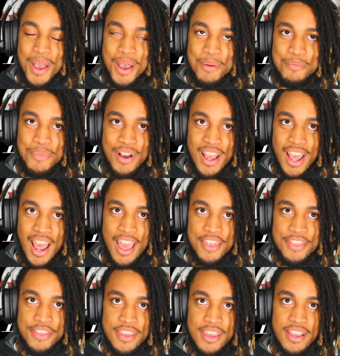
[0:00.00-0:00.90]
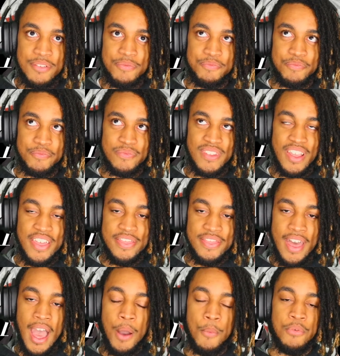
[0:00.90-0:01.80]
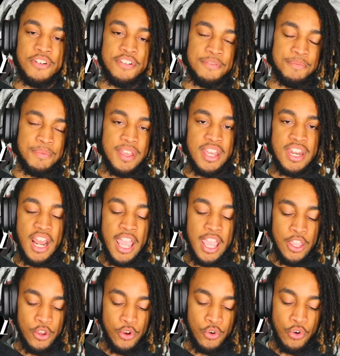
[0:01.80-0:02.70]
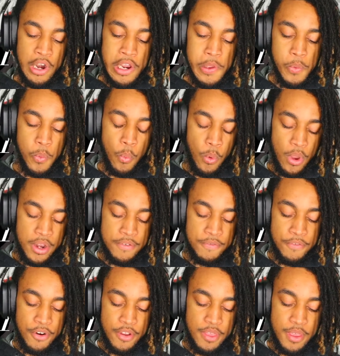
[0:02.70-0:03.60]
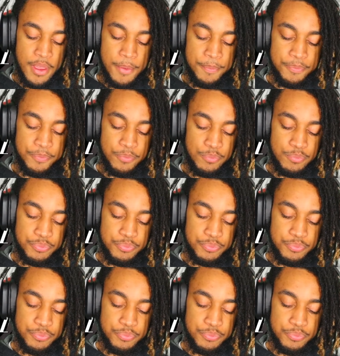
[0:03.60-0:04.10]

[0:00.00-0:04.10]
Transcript: But I think that would have been a great win for them.